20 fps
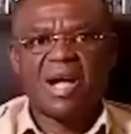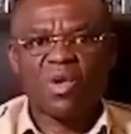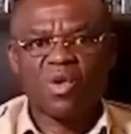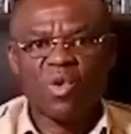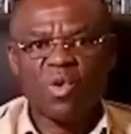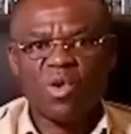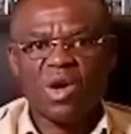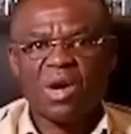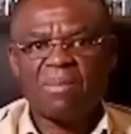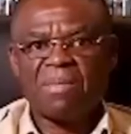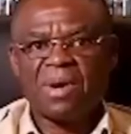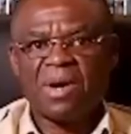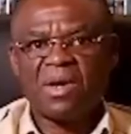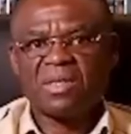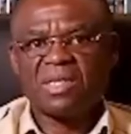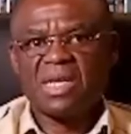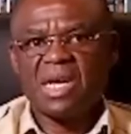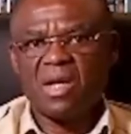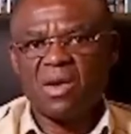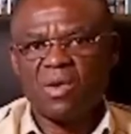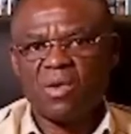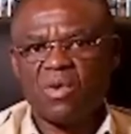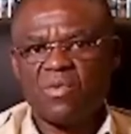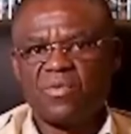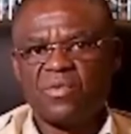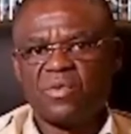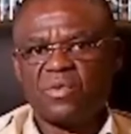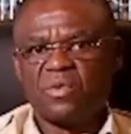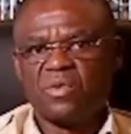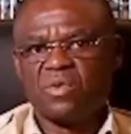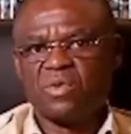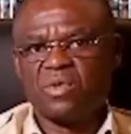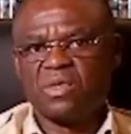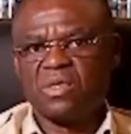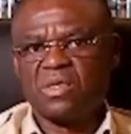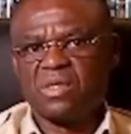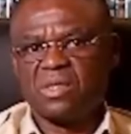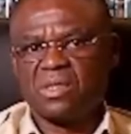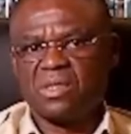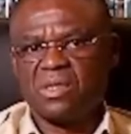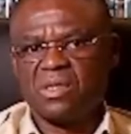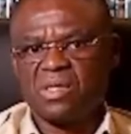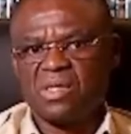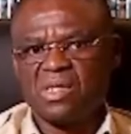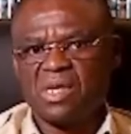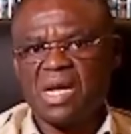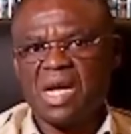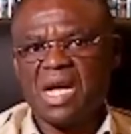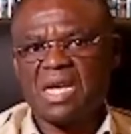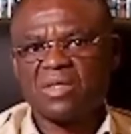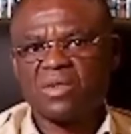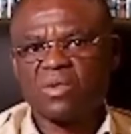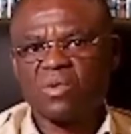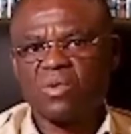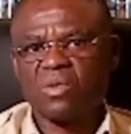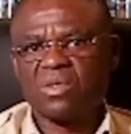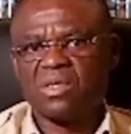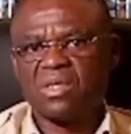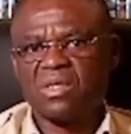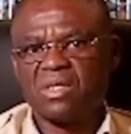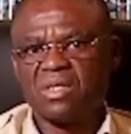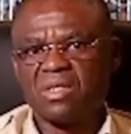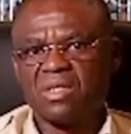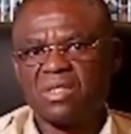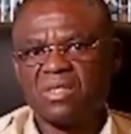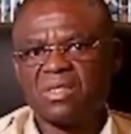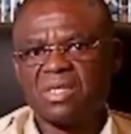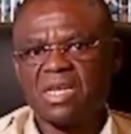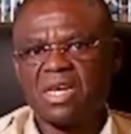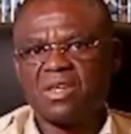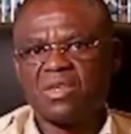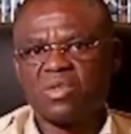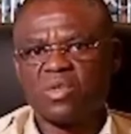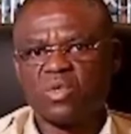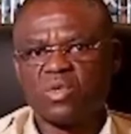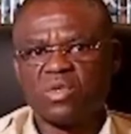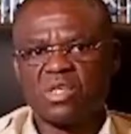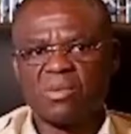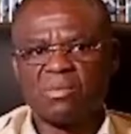and go about our lawful duties as good citizens and true